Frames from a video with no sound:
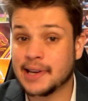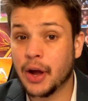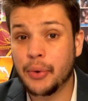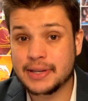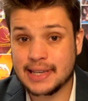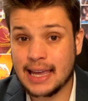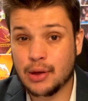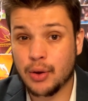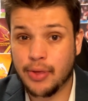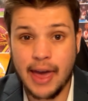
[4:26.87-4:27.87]
I always say
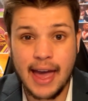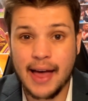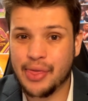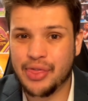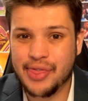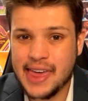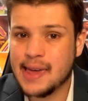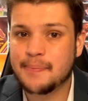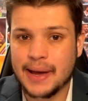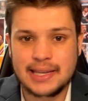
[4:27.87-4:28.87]
though, they are
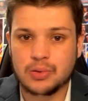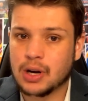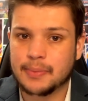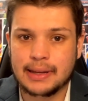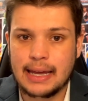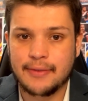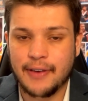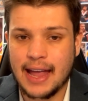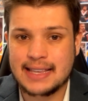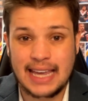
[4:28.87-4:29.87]
the best rugby league
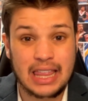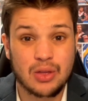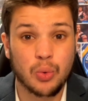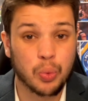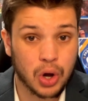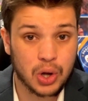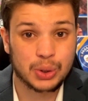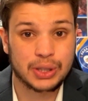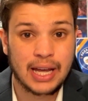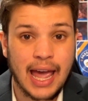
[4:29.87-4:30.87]
fans in the
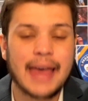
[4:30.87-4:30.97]
world,